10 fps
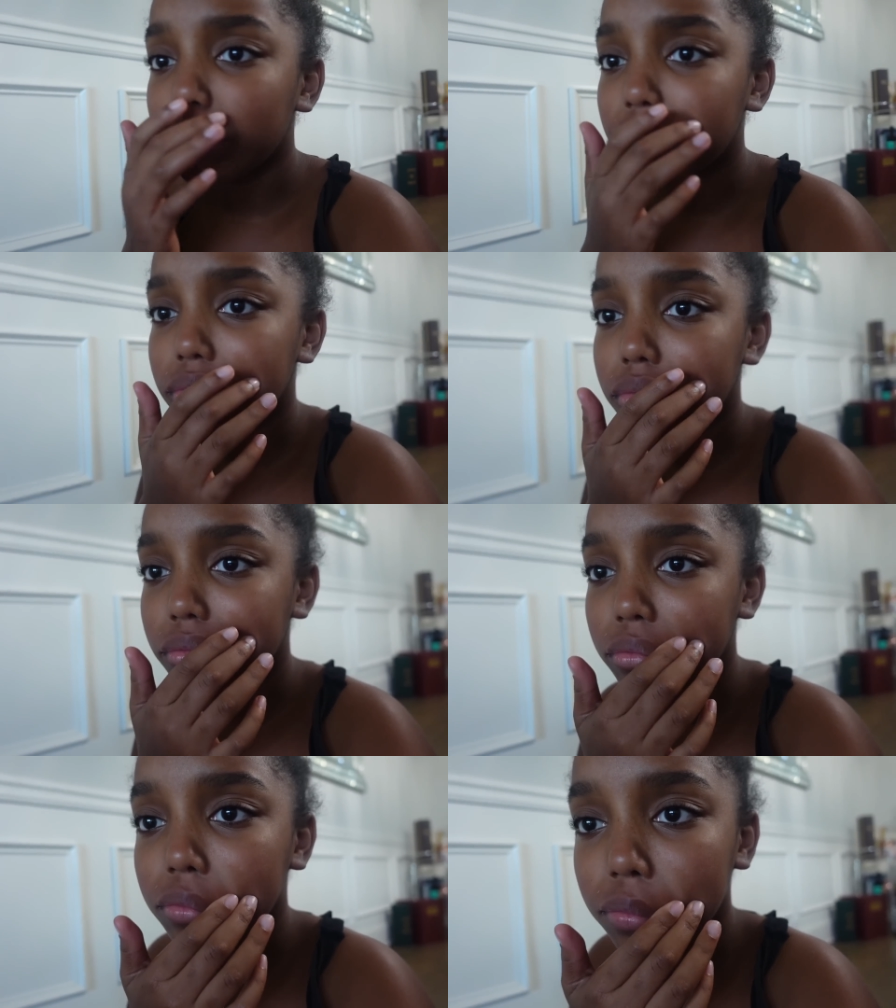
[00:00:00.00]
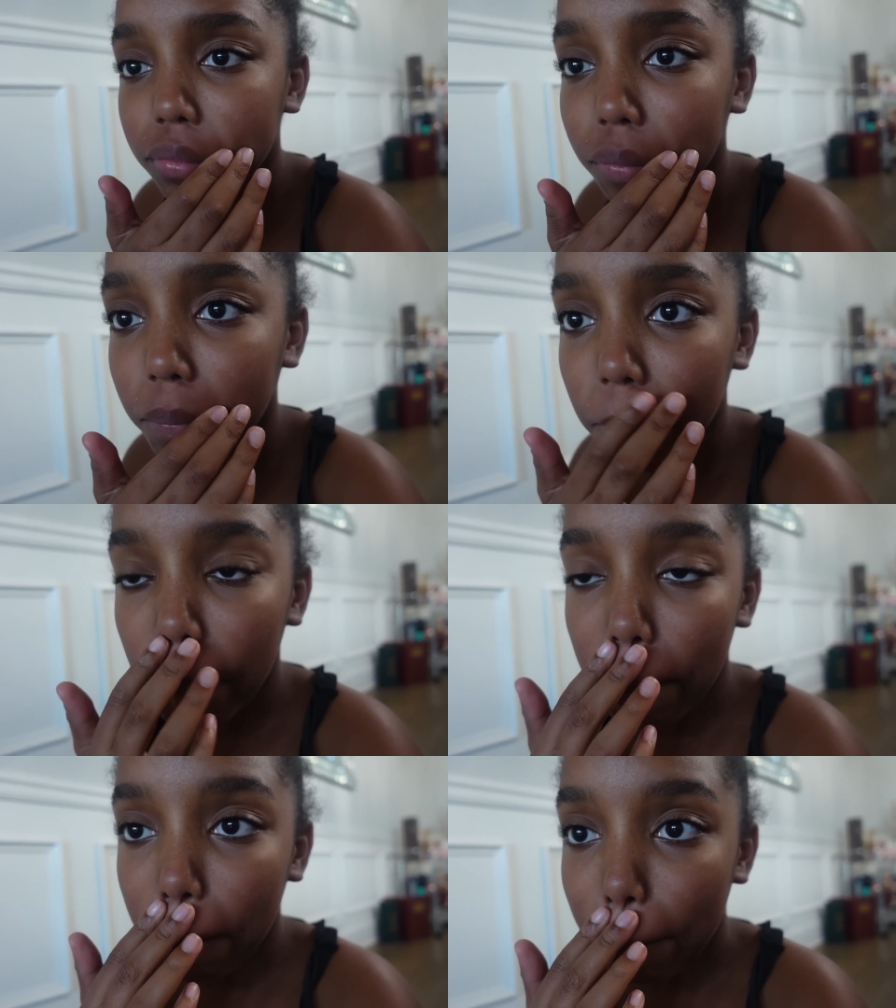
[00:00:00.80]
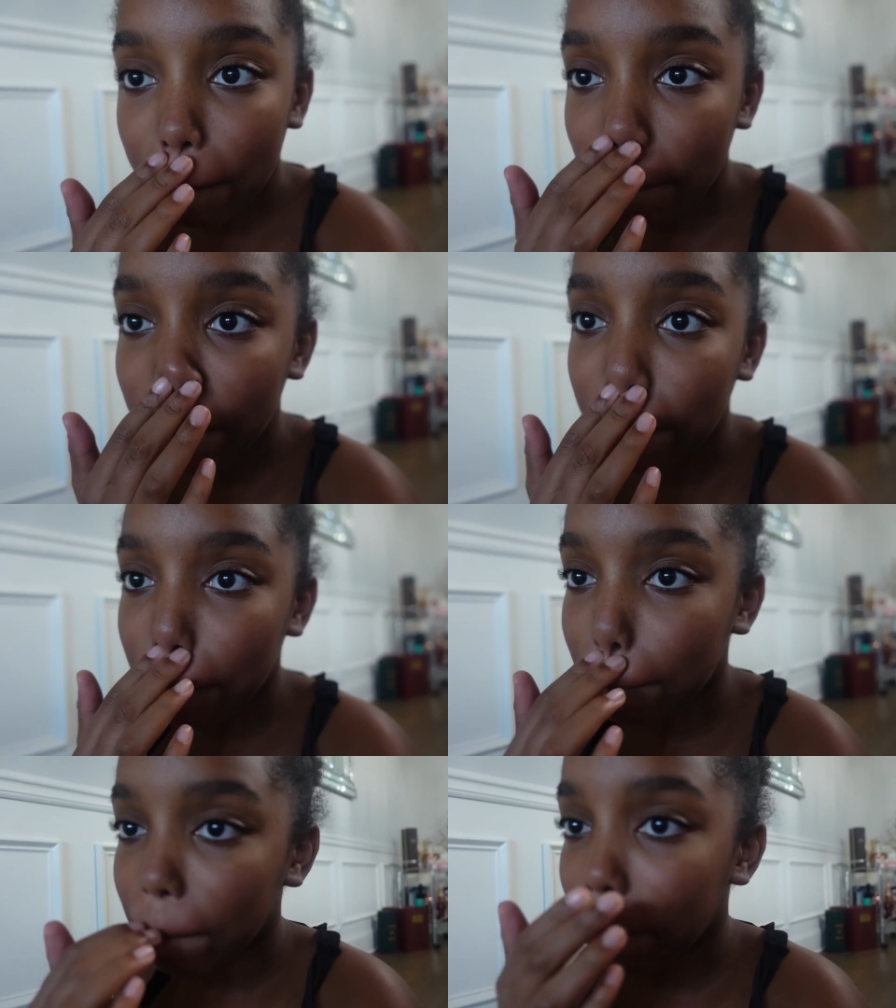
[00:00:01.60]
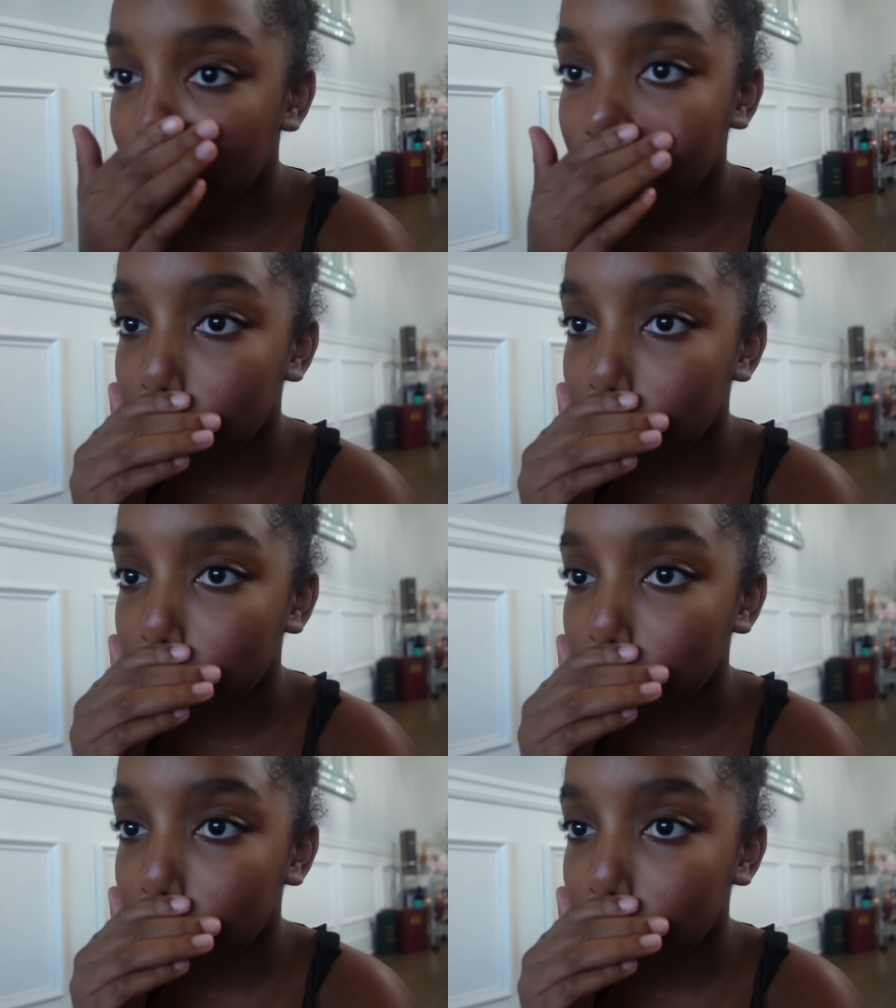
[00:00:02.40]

little aloe vera on you.